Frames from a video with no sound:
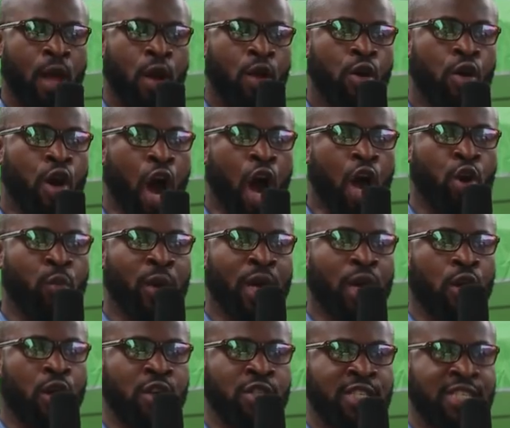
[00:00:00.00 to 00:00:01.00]
God will
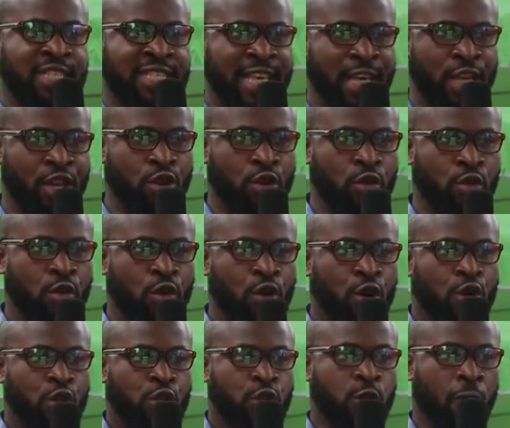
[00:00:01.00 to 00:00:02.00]
continue
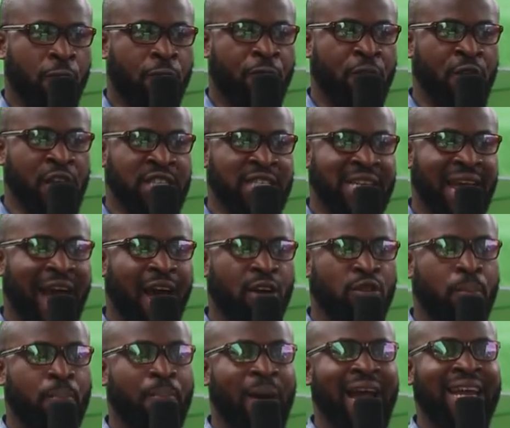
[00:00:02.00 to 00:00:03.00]
to fish
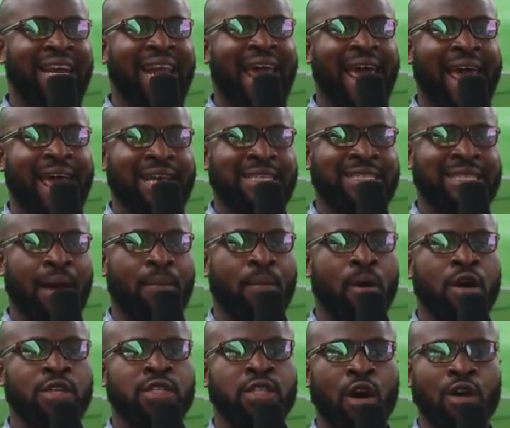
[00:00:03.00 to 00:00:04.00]
out bad eggs
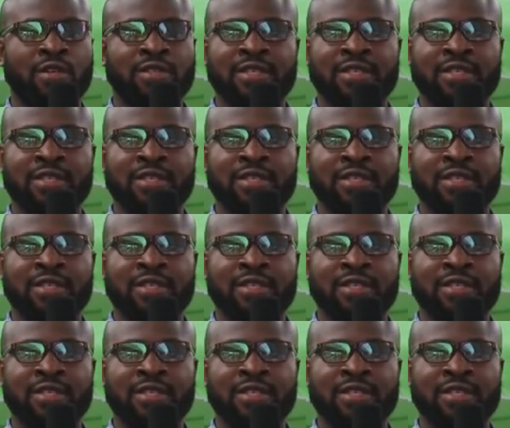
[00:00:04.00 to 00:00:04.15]
amongst us,